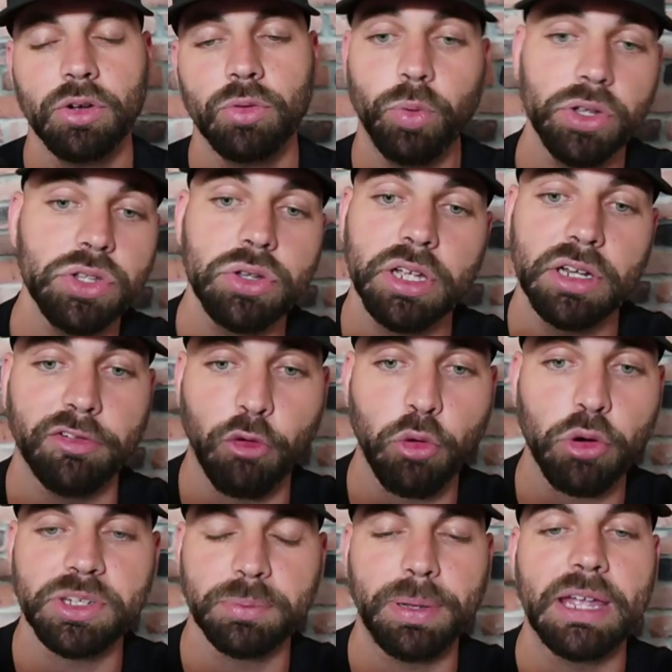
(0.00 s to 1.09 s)
Well, you can
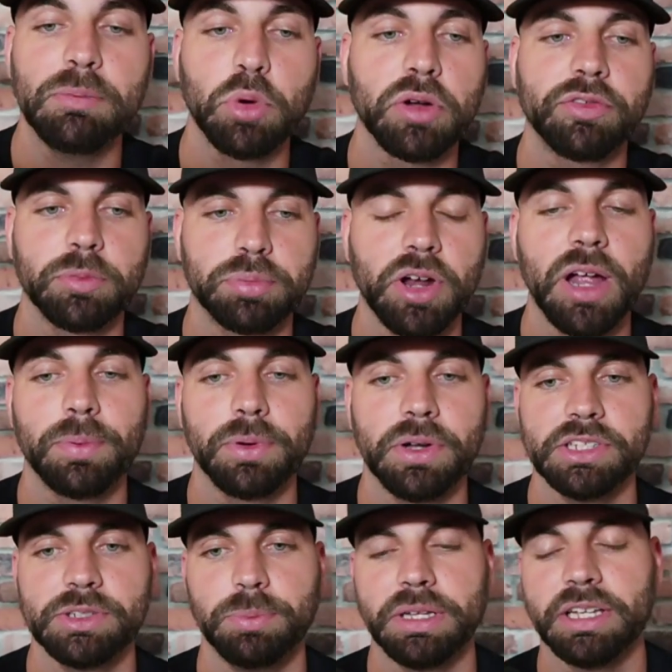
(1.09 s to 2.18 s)
afford to pay more for
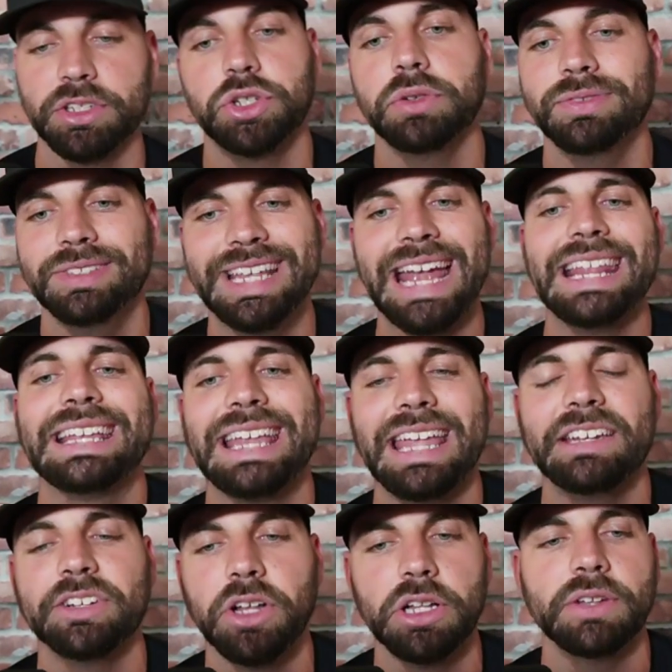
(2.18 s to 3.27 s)
properties because you've
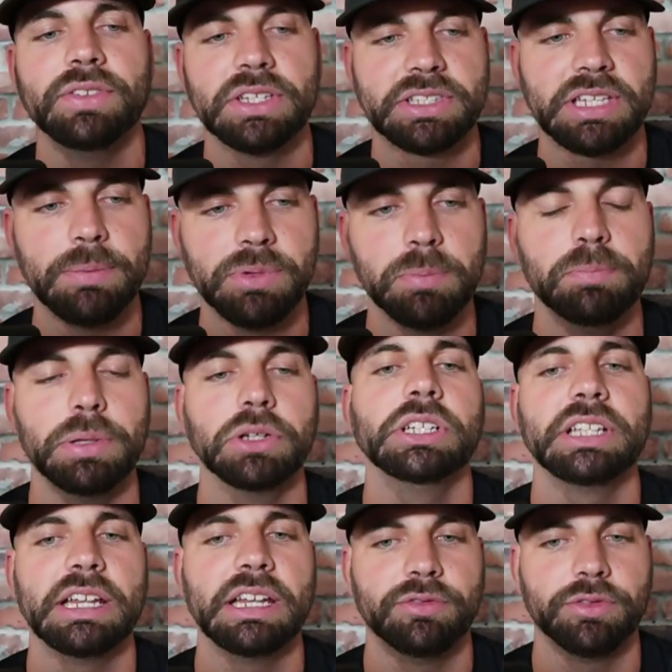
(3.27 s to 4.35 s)
dedicated all of this time to
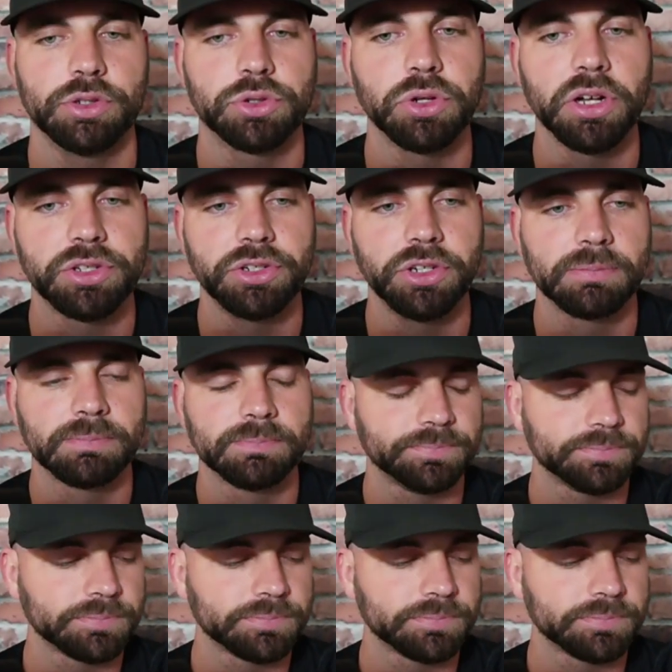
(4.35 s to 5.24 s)
building that infrastructure.